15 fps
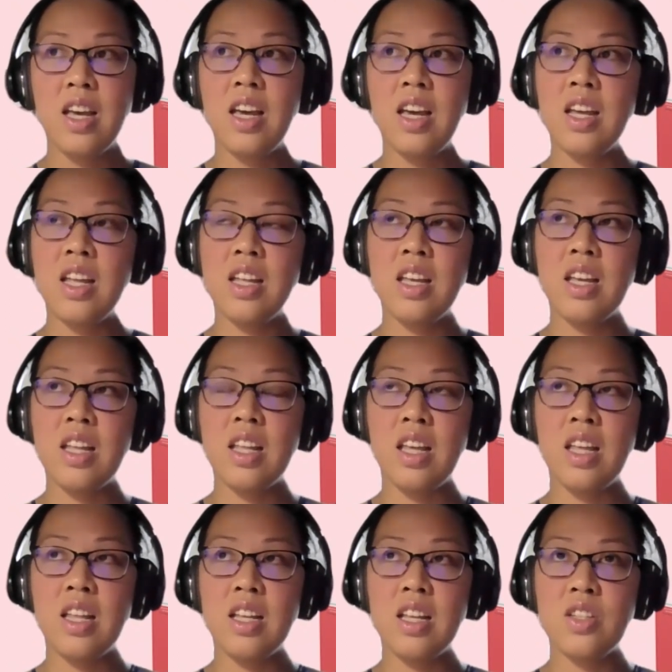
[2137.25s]

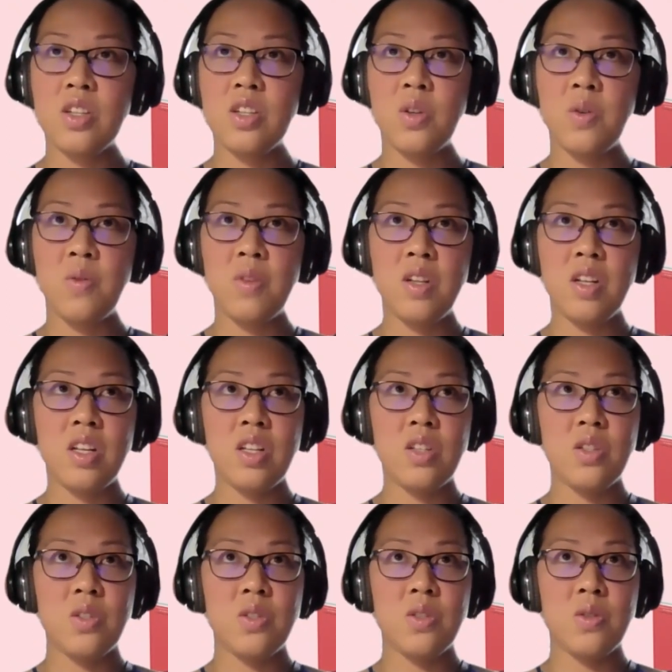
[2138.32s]
and it's equivalent